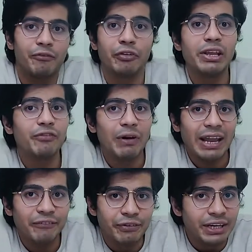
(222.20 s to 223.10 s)
free
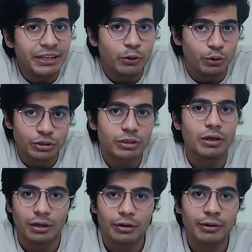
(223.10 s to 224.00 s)
5 videos,
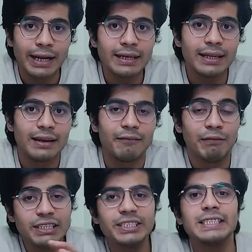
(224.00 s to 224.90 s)
right,
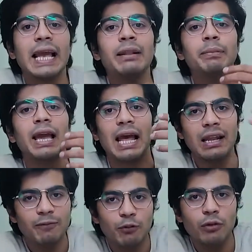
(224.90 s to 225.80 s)
which can be
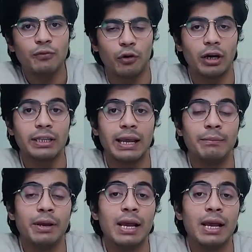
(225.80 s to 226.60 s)
helpful for them,